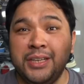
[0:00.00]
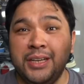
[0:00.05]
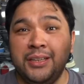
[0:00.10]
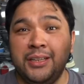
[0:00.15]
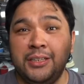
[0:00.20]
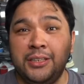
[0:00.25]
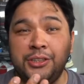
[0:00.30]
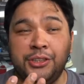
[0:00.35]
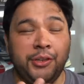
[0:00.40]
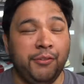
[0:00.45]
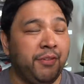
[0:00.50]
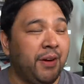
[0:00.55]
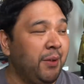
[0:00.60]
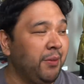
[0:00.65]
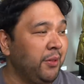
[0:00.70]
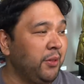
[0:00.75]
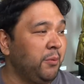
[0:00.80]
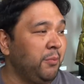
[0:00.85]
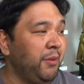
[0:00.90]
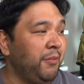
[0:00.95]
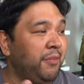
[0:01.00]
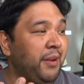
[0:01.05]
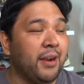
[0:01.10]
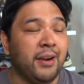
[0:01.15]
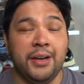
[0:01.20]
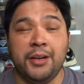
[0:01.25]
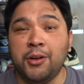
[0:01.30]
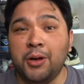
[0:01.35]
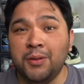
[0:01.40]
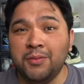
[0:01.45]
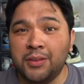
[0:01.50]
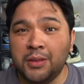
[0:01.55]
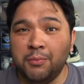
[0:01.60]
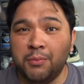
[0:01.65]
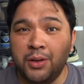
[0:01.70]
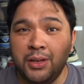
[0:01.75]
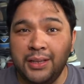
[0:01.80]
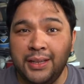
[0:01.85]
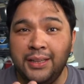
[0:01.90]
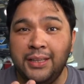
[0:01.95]
said that she found it to be very
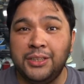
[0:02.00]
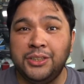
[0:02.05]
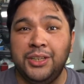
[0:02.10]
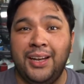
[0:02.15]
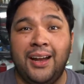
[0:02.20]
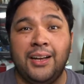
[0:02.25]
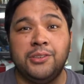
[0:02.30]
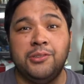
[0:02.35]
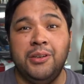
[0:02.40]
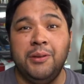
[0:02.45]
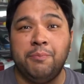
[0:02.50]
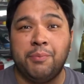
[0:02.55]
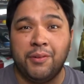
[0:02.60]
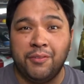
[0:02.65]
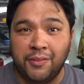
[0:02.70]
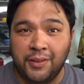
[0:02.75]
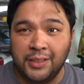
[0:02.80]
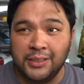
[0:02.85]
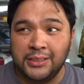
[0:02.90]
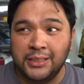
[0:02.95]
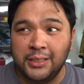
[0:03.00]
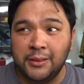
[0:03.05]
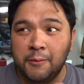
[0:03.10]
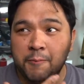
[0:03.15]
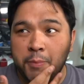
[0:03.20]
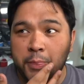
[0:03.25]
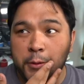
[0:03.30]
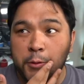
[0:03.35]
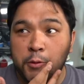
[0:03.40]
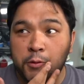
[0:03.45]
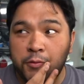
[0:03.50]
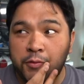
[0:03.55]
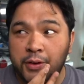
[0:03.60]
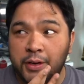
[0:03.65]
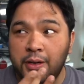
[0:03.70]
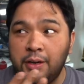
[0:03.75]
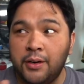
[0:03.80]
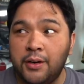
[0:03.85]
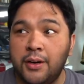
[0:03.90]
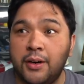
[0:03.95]
comfortable and that she actually prefers it
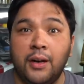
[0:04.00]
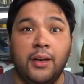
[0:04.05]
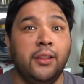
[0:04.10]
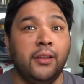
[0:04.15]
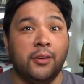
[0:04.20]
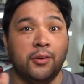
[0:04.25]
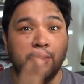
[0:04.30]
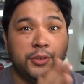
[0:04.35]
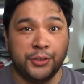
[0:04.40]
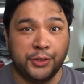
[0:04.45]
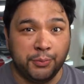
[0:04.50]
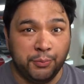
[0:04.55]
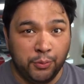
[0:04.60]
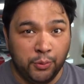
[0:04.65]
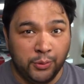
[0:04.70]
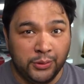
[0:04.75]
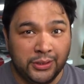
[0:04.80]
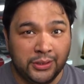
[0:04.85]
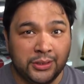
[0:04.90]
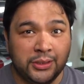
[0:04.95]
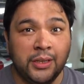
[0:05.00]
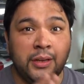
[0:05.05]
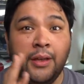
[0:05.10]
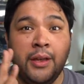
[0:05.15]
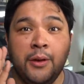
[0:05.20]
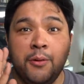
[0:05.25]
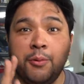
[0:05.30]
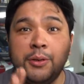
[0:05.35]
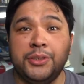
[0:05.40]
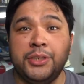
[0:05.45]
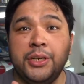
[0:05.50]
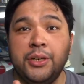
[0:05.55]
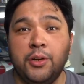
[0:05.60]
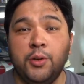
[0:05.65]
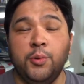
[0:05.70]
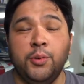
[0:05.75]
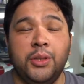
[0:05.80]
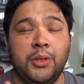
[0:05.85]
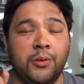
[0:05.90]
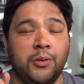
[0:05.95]
over her other Ultraboosts, which
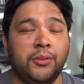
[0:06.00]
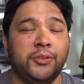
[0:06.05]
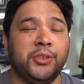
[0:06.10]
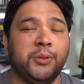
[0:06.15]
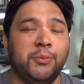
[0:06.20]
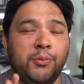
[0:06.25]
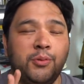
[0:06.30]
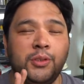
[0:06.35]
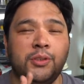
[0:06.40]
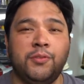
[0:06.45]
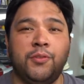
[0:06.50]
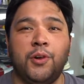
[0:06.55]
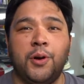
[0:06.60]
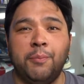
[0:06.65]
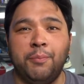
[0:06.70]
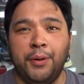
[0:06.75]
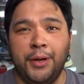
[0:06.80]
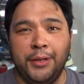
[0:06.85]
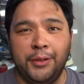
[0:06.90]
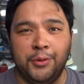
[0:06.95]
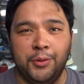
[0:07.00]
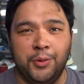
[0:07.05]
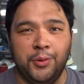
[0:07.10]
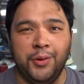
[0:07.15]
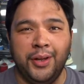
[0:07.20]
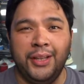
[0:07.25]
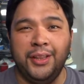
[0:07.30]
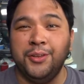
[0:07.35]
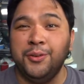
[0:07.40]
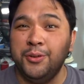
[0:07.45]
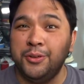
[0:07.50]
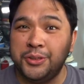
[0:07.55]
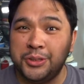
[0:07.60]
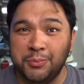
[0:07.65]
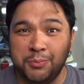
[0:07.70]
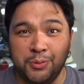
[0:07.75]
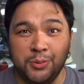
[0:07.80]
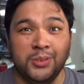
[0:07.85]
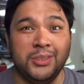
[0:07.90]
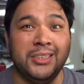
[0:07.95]
include the Ultraboost 4.0 and the
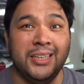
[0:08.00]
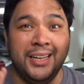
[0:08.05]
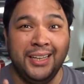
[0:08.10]
Ultraboost